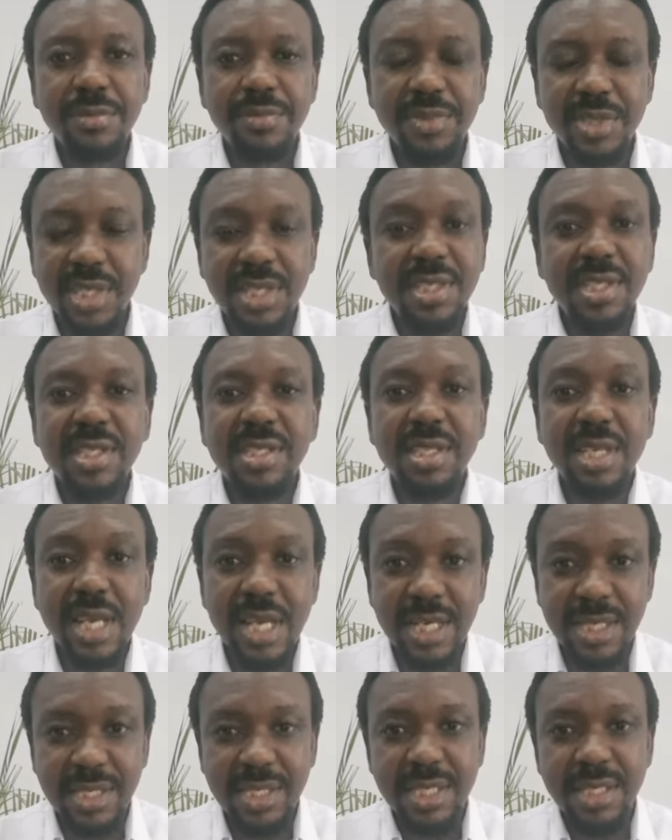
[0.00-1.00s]
This is
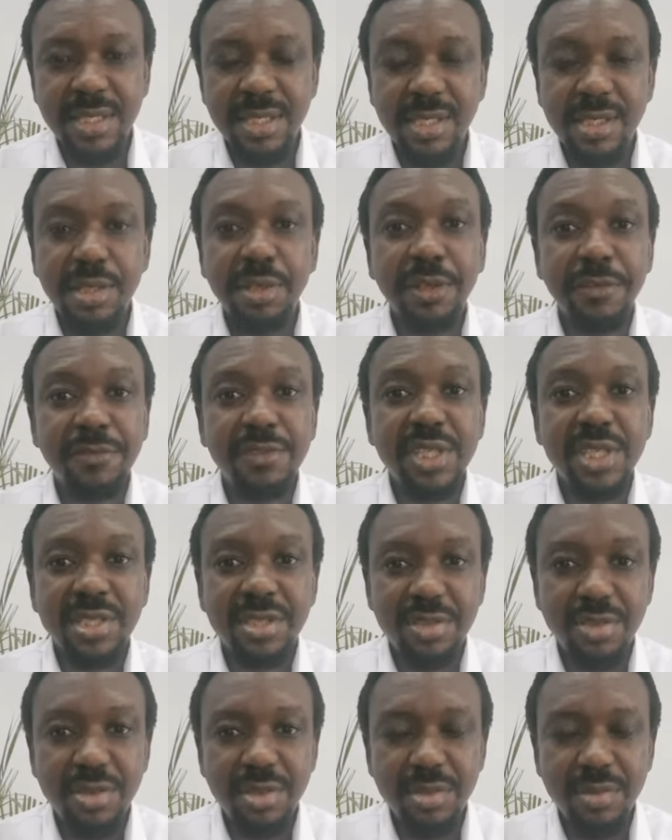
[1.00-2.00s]
the essence of
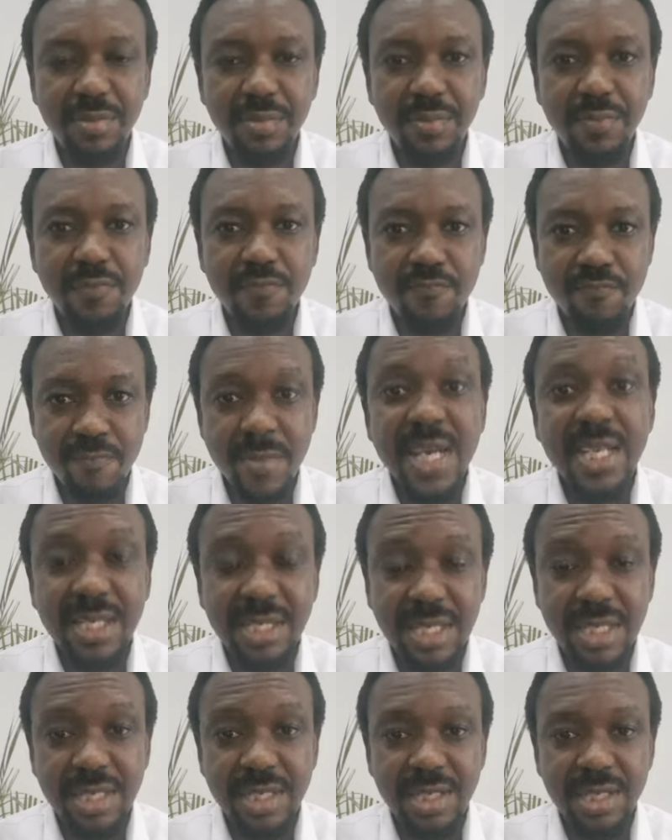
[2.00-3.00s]
these
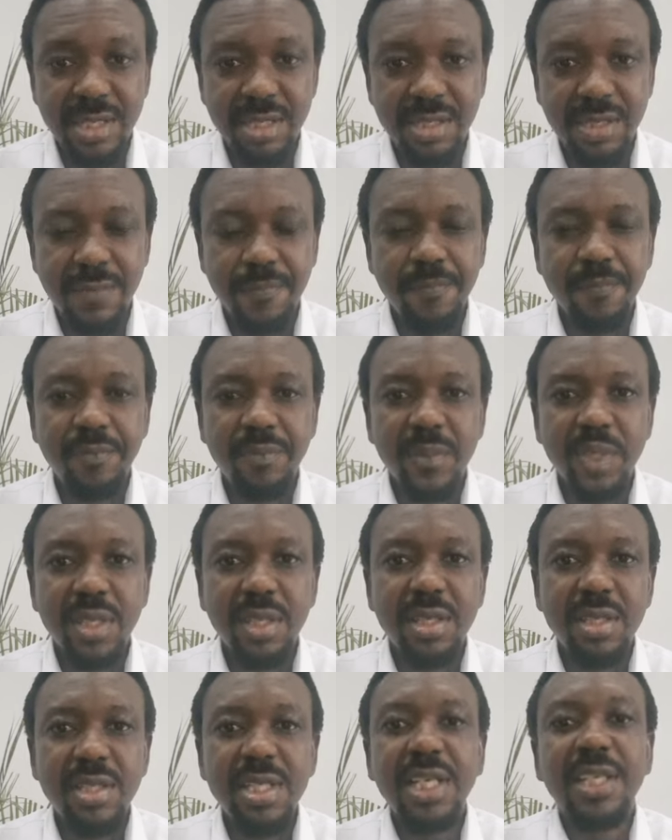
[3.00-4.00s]
messages.
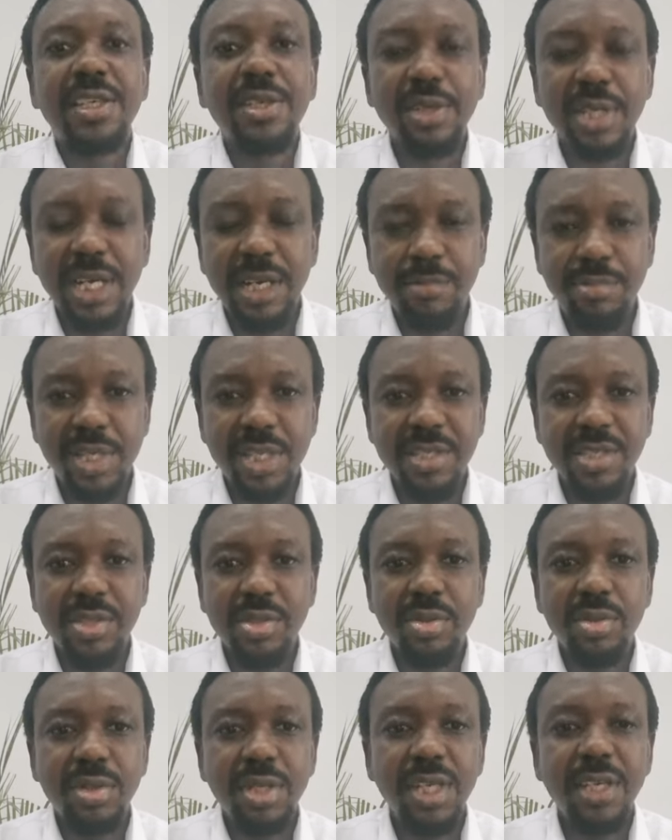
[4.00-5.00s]
Thank you. God bless
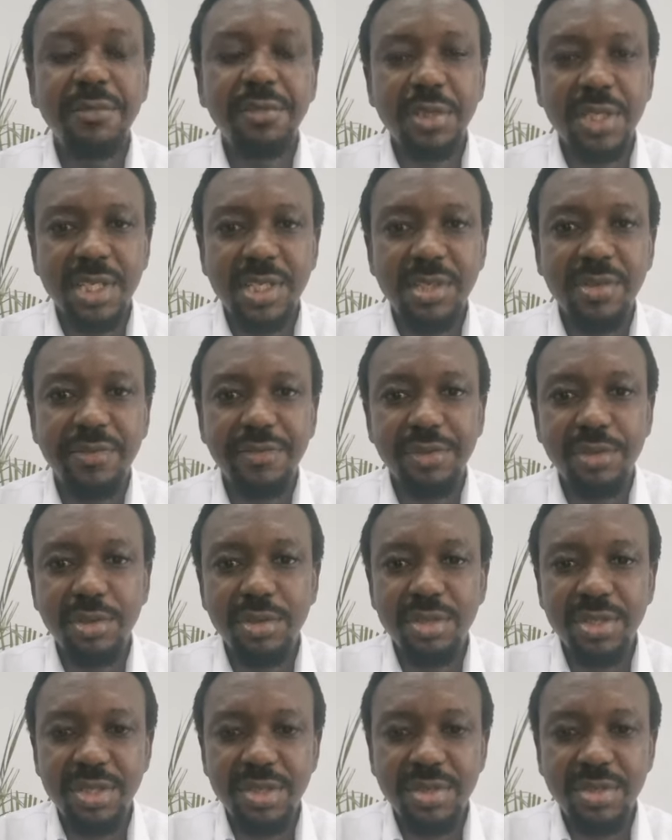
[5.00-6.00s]
you. Even as you
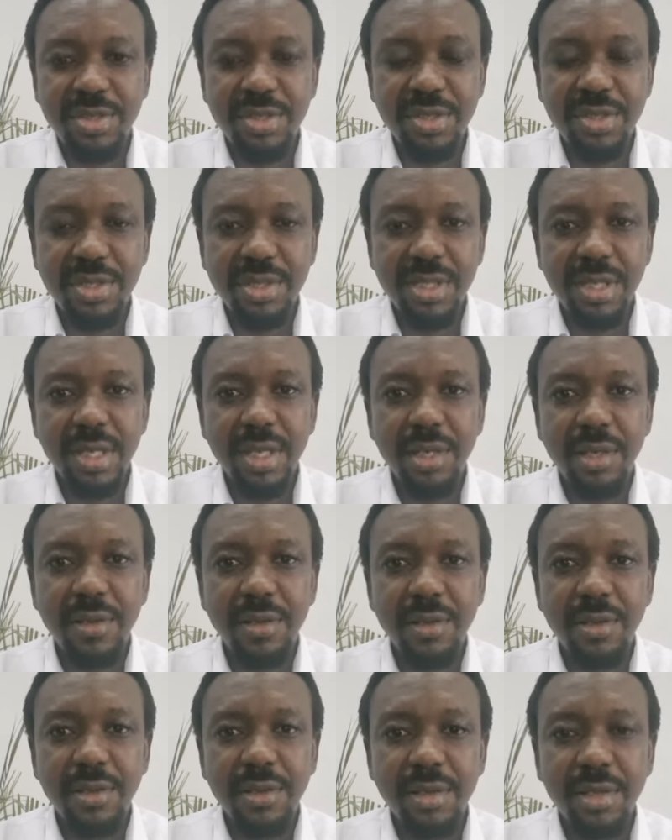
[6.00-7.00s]
follow this series.
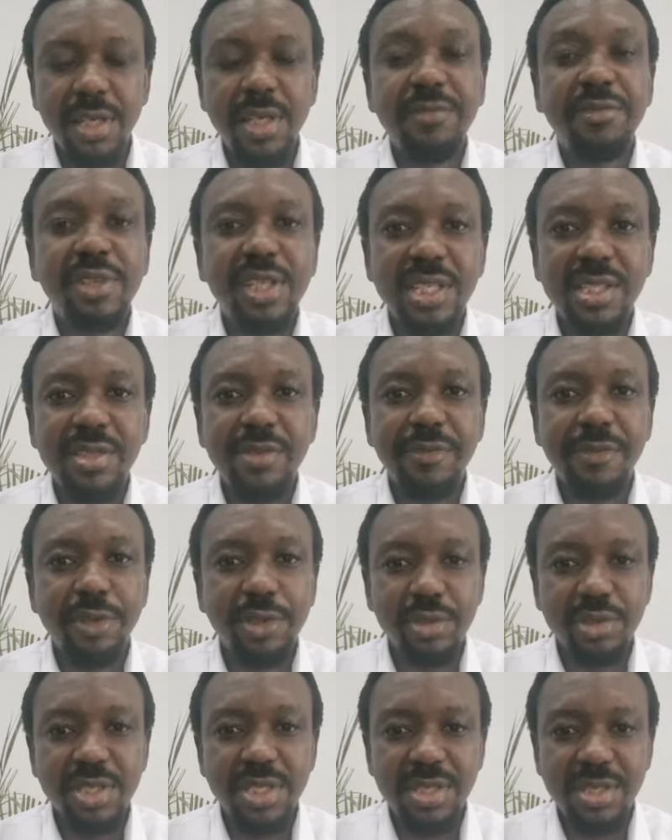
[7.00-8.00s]
Even as you
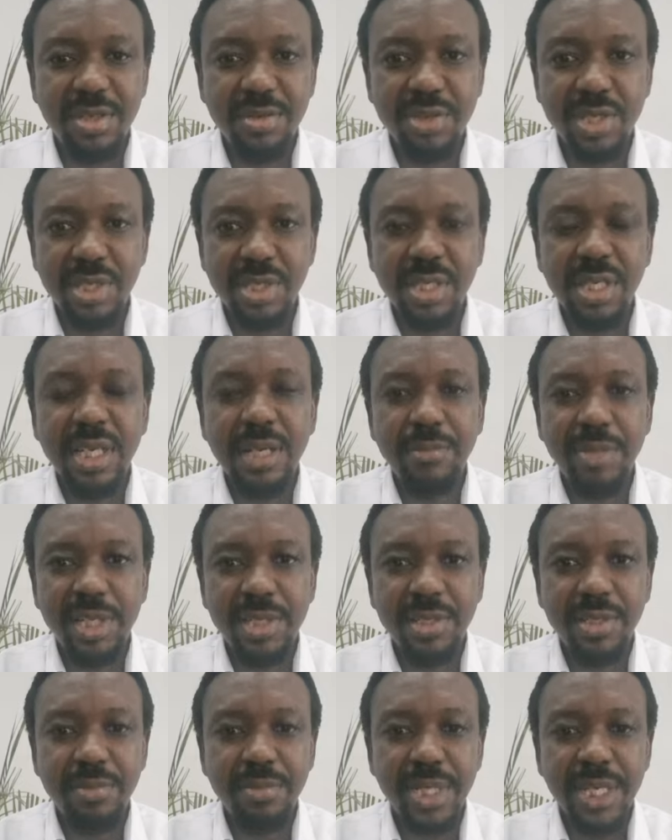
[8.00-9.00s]
follow this series. God
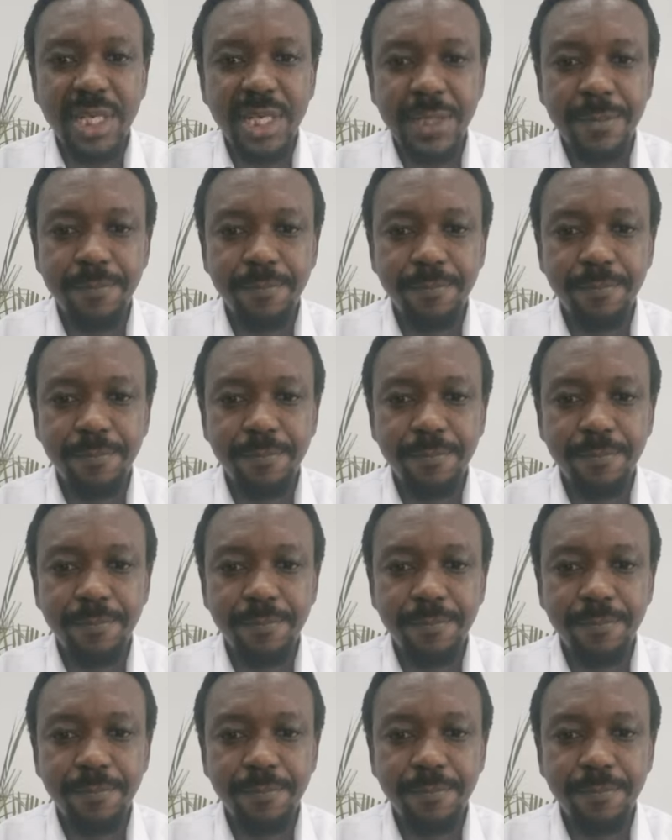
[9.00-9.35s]
bless you. Bye.